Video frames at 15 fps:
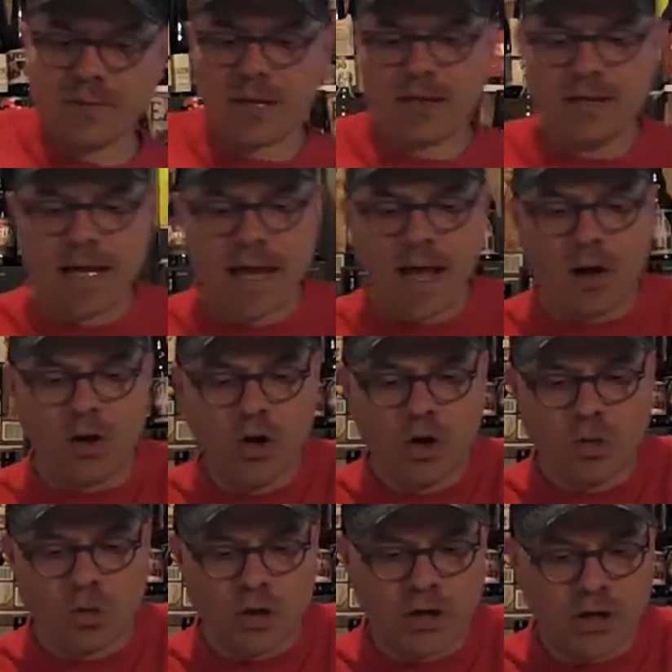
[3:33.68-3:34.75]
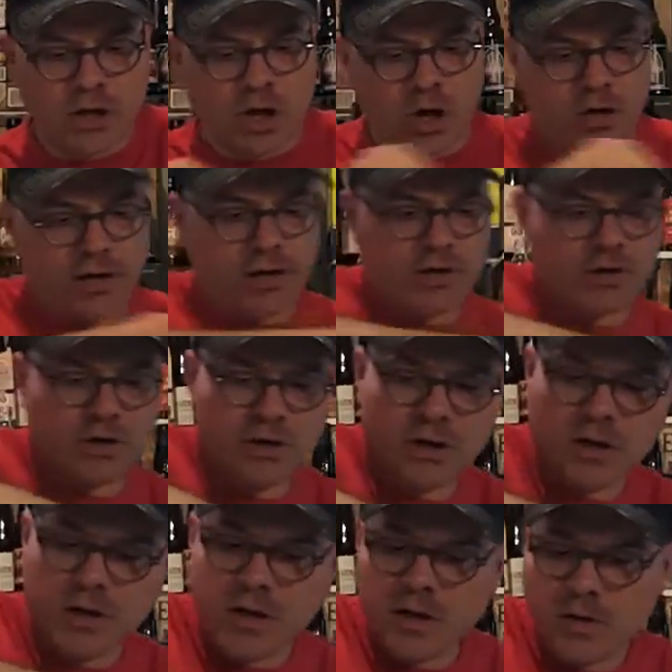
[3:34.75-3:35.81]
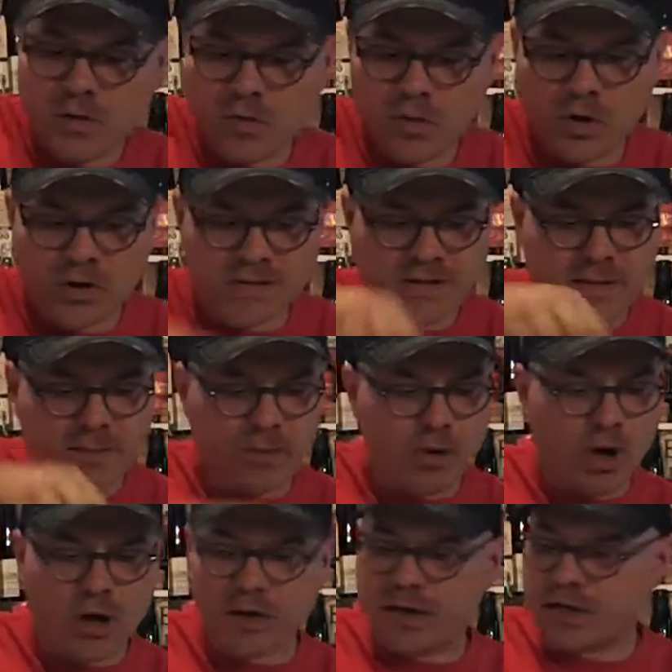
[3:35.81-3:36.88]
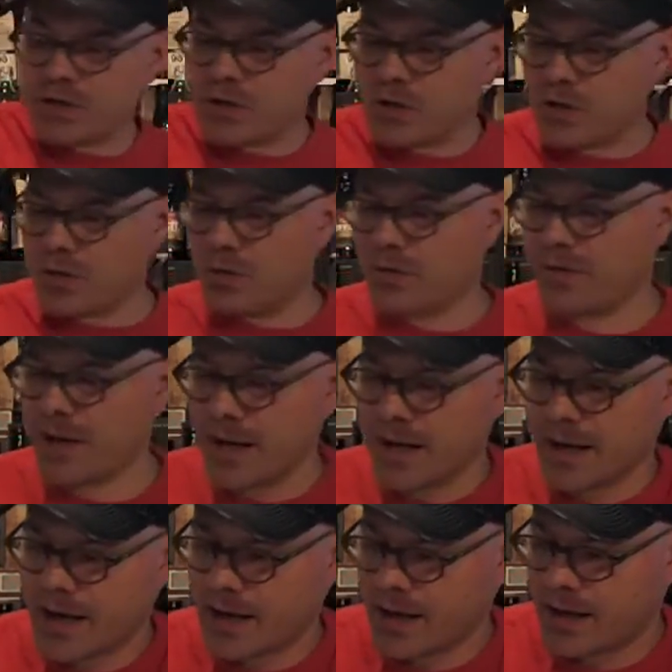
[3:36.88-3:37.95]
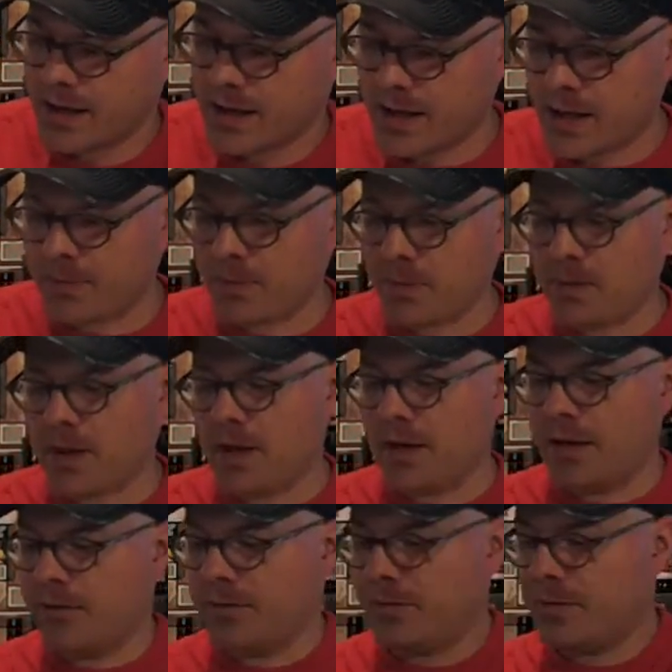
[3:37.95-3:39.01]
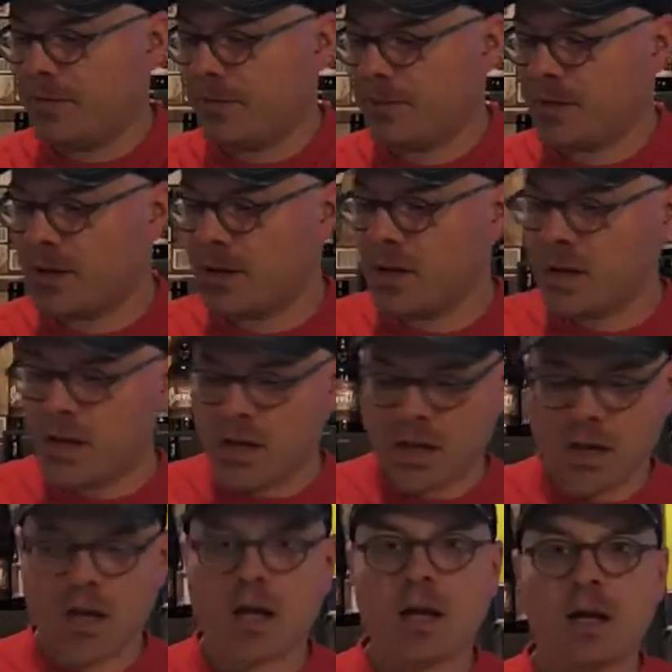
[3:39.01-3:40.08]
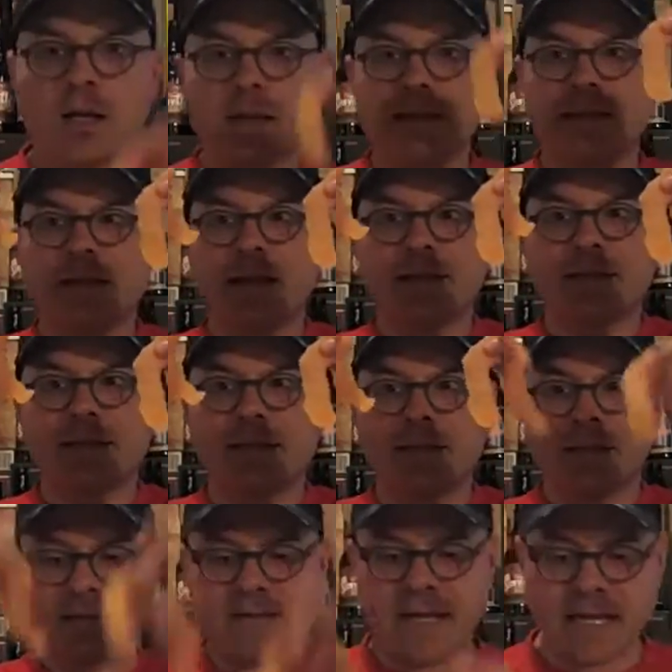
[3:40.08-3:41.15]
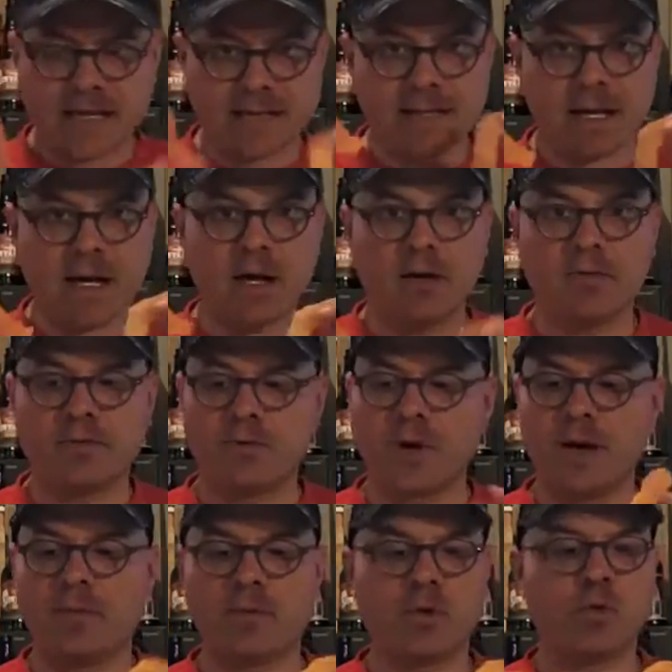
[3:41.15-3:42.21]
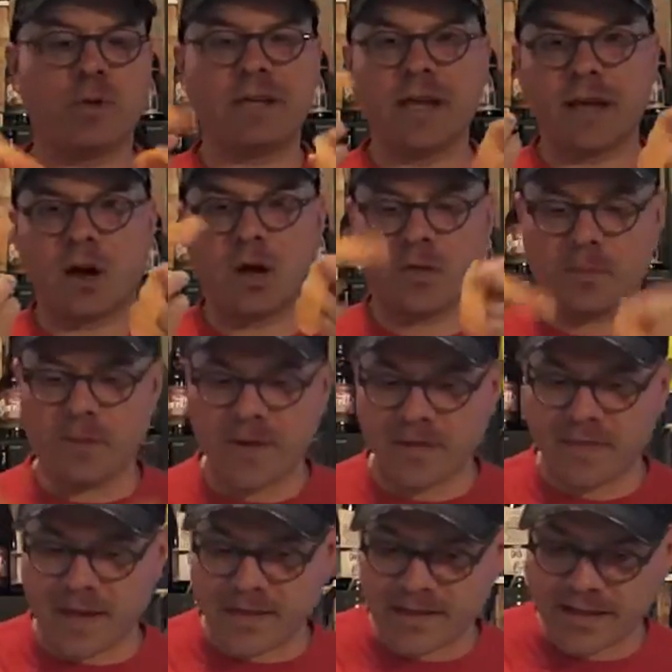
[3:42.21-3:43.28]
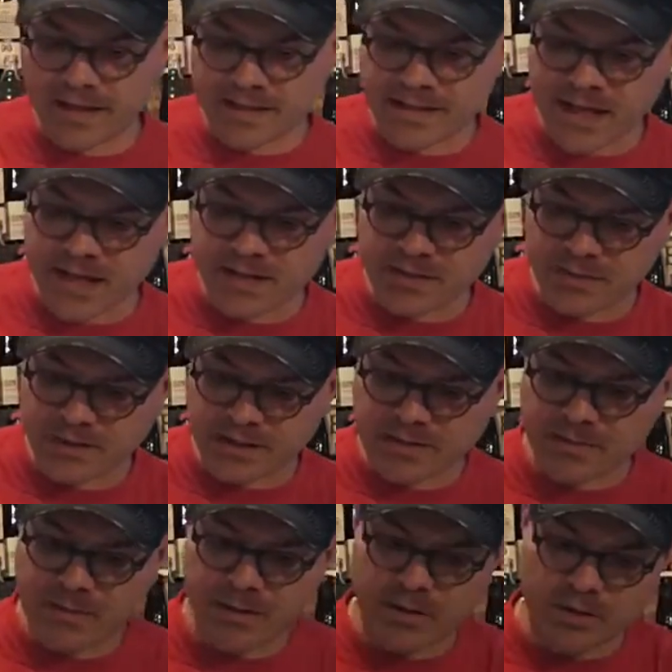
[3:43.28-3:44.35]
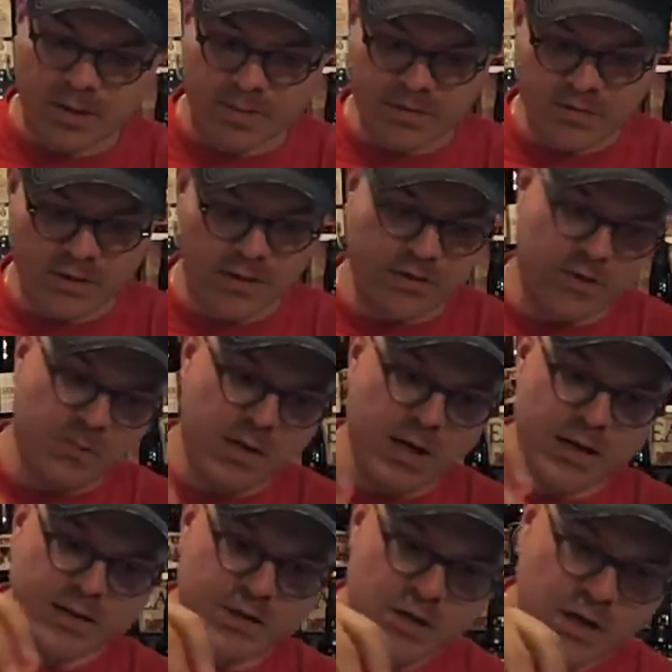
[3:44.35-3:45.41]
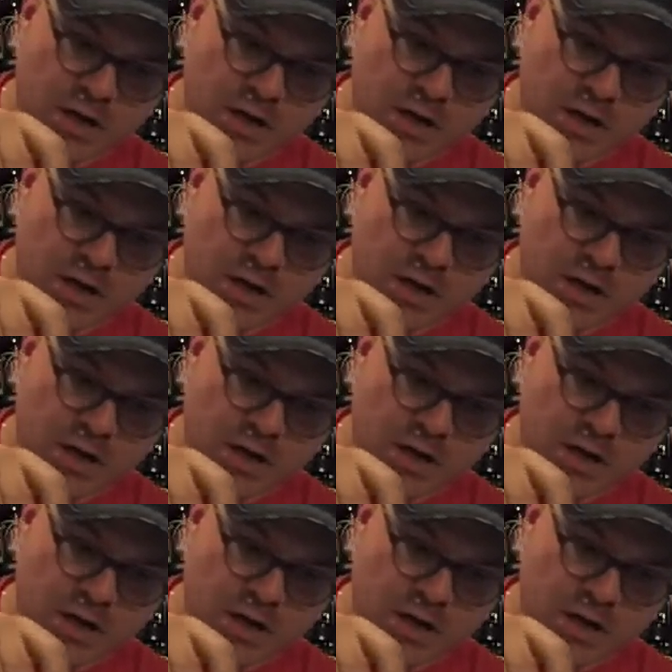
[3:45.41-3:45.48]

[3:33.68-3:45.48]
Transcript: Now, we're going to garnish. Real simple garnish. We've got a couple of zests of grapefruit. We take all the pith out of the inside so it doesn't bitter up the drink too much.